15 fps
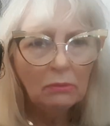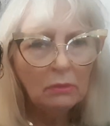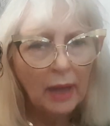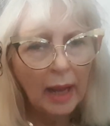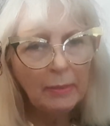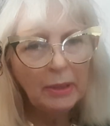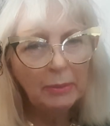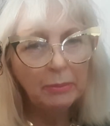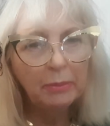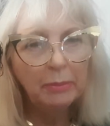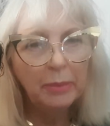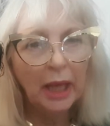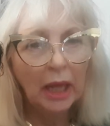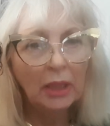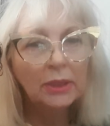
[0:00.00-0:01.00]
Rabbit
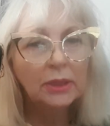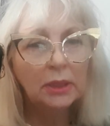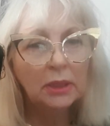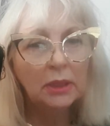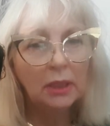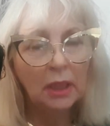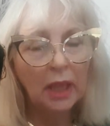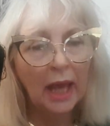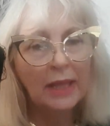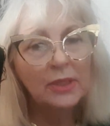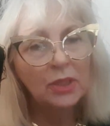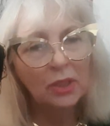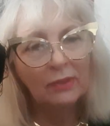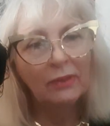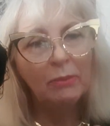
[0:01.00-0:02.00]
pelt,
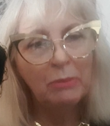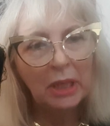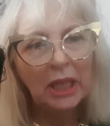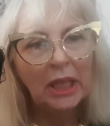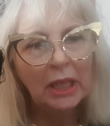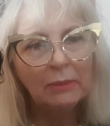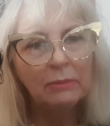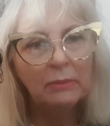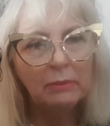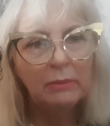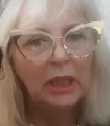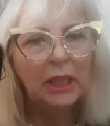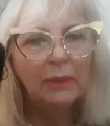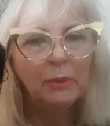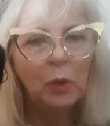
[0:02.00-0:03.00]
that's sort of a medium
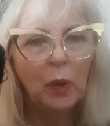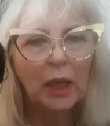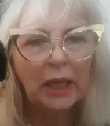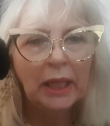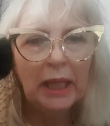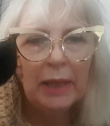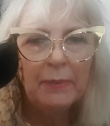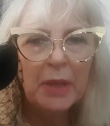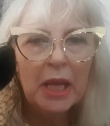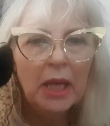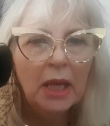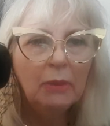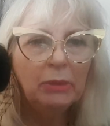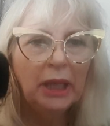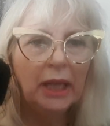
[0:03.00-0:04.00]
quality.
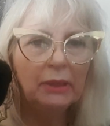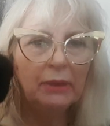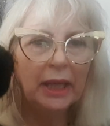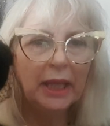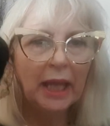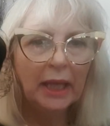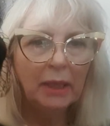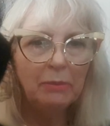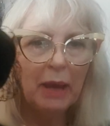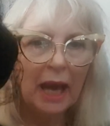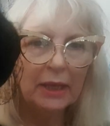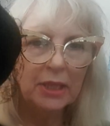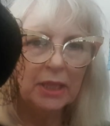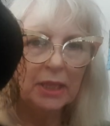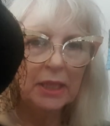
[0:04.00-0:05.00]
But anyway, getting
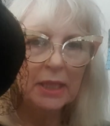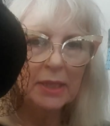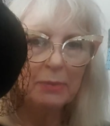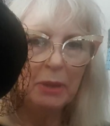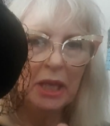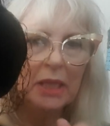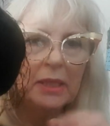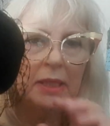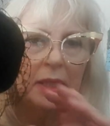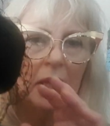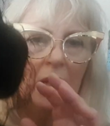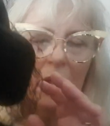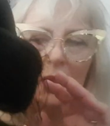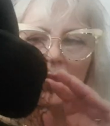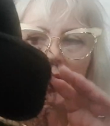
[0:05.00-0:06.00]
back to this piece,
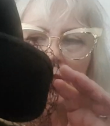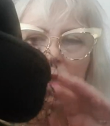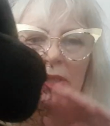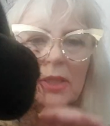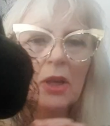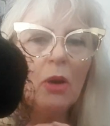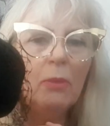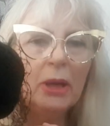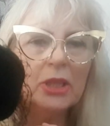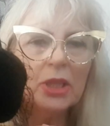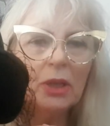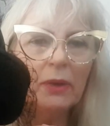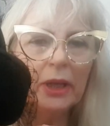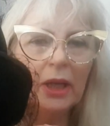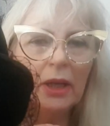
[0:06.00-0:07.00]
there's so much
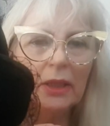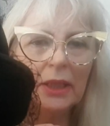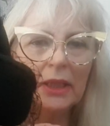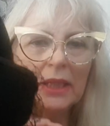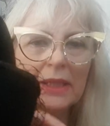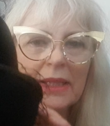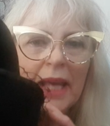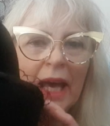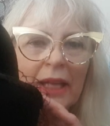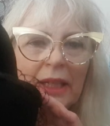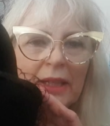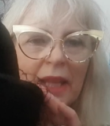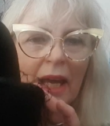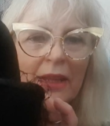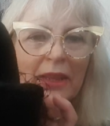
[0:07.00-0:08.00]
going on in this
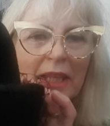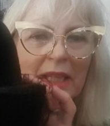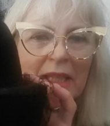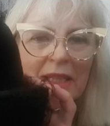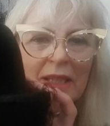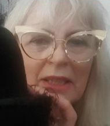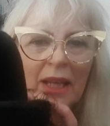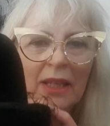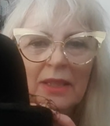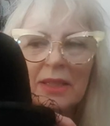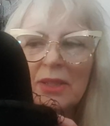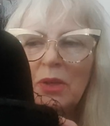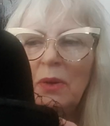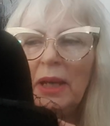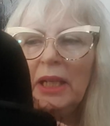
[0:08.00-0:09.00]
hat. I think
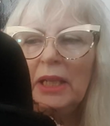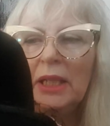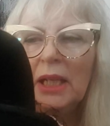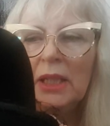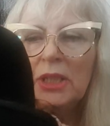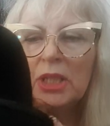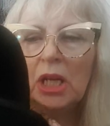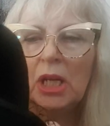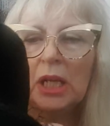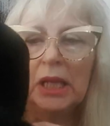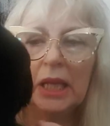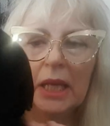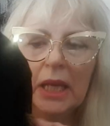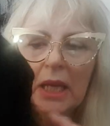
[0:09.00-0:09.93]
it's quite a little dull.